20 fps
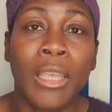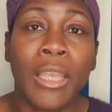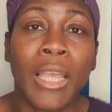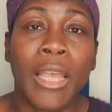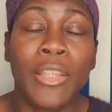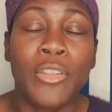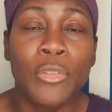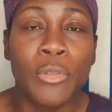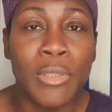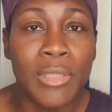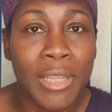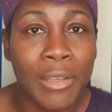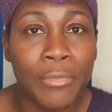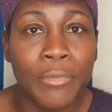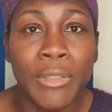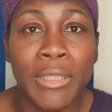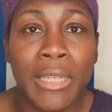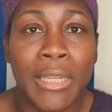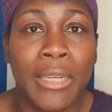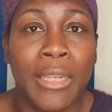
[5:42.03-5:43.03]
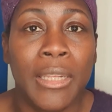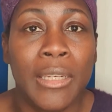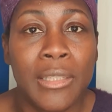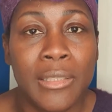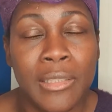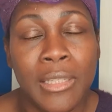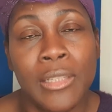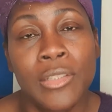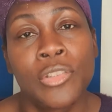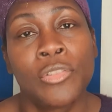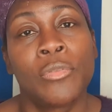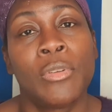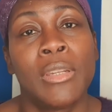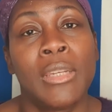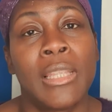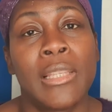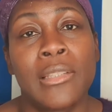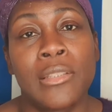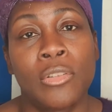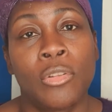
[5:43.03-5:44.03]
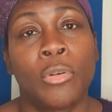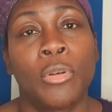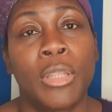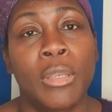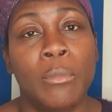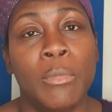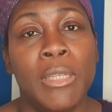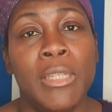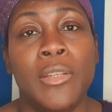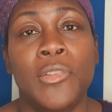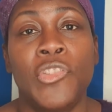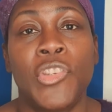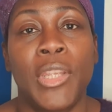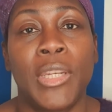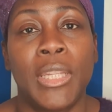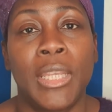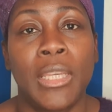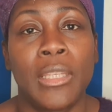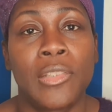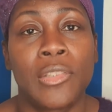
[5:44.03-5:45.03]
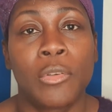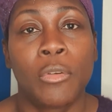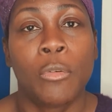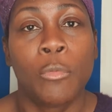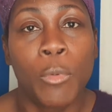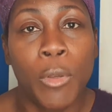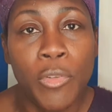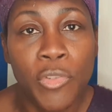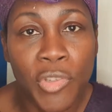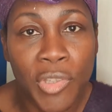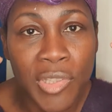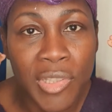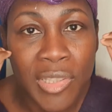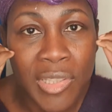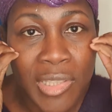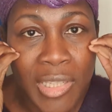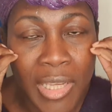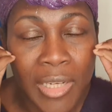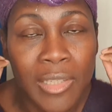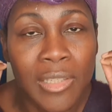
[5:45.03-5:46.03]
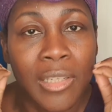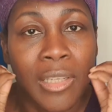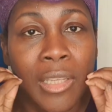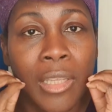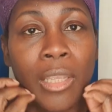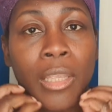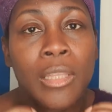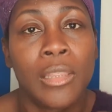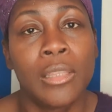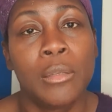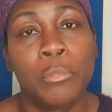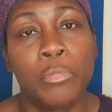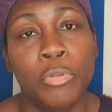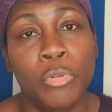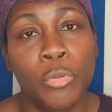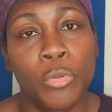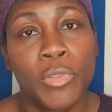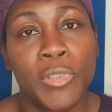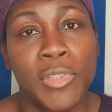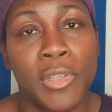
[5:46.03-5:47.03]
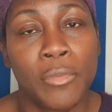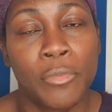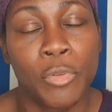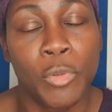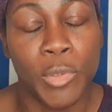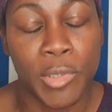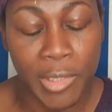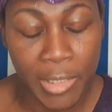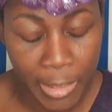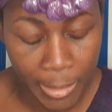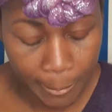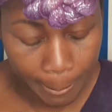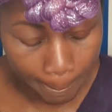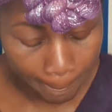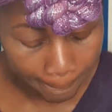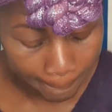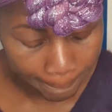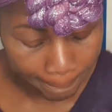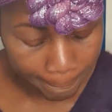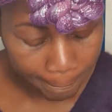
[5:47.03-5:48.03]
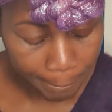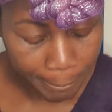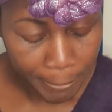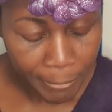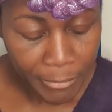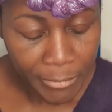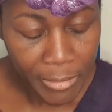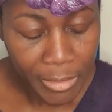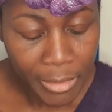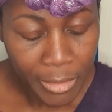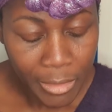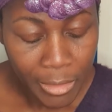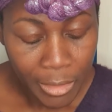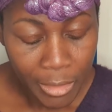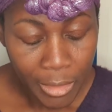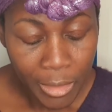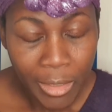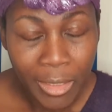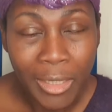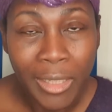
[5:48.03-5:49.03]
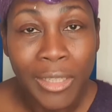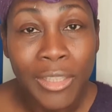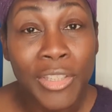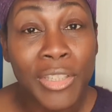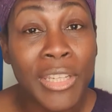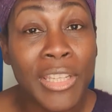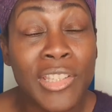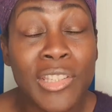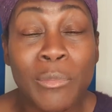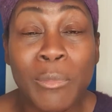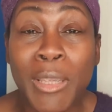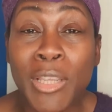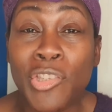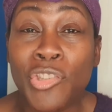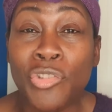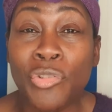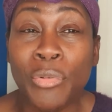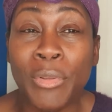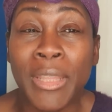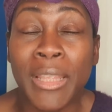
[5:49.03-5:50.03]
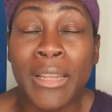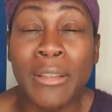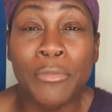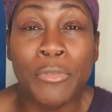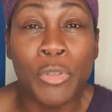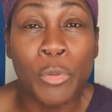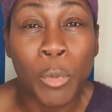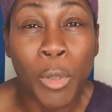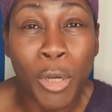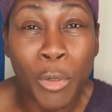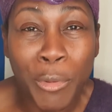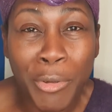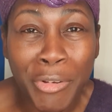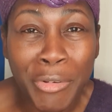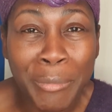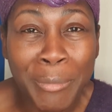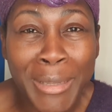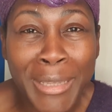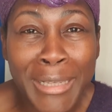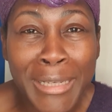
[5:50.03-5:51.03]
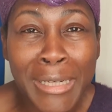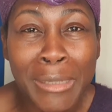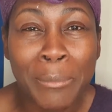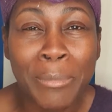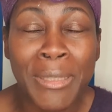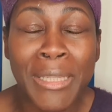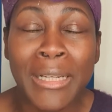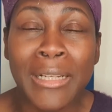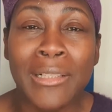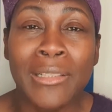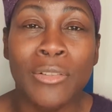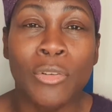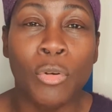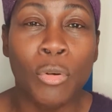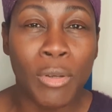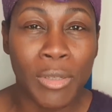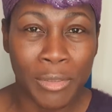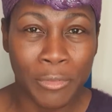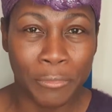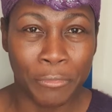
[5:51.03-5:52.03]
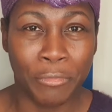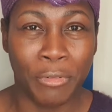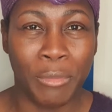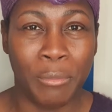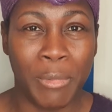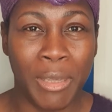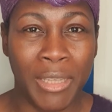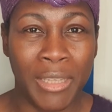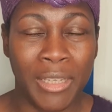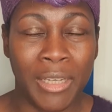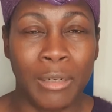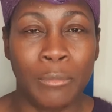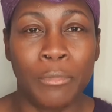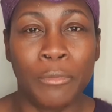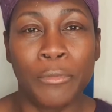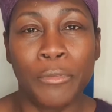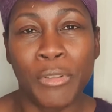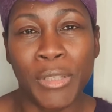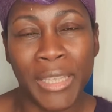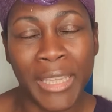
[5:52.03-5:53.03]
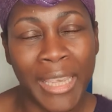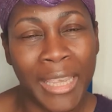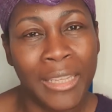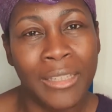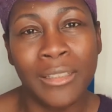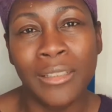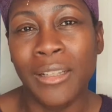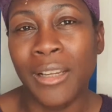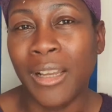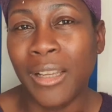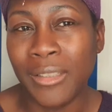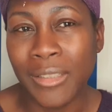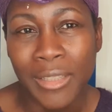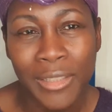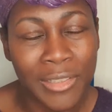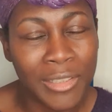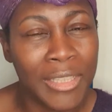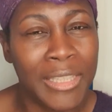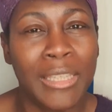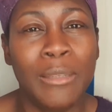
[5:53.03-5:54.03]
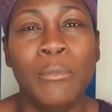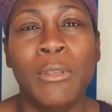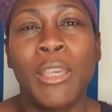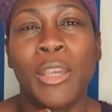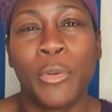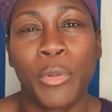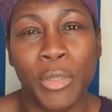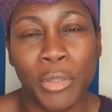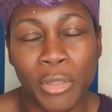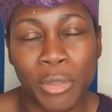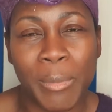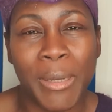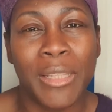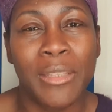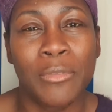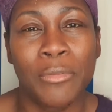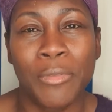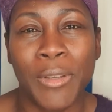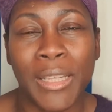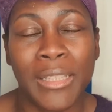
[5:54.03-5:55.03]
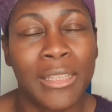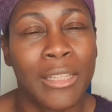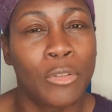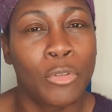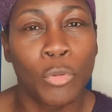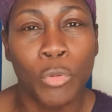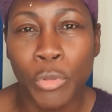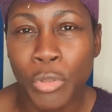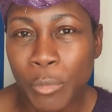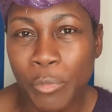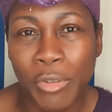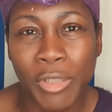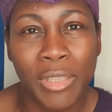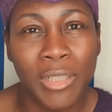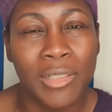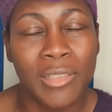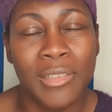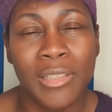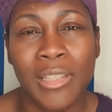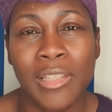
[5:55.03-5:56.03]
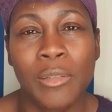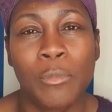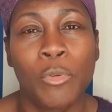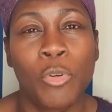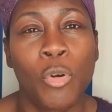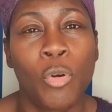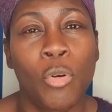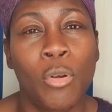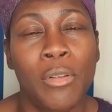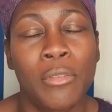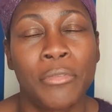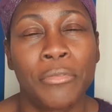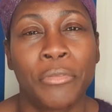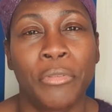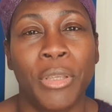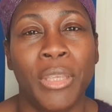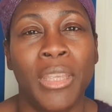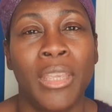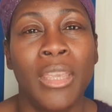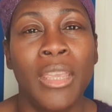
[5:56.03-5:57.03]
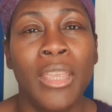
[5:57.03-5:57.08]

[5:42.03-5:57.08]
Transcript: And you definitely need a sunscreen that's non-comedogenic, so it won't just sit in the pores of your skin. You need to make sure that if you are wearing makeup, that it's oil-free makeup. For again, I need to keep going on about the fact that all your products need to be oil-free.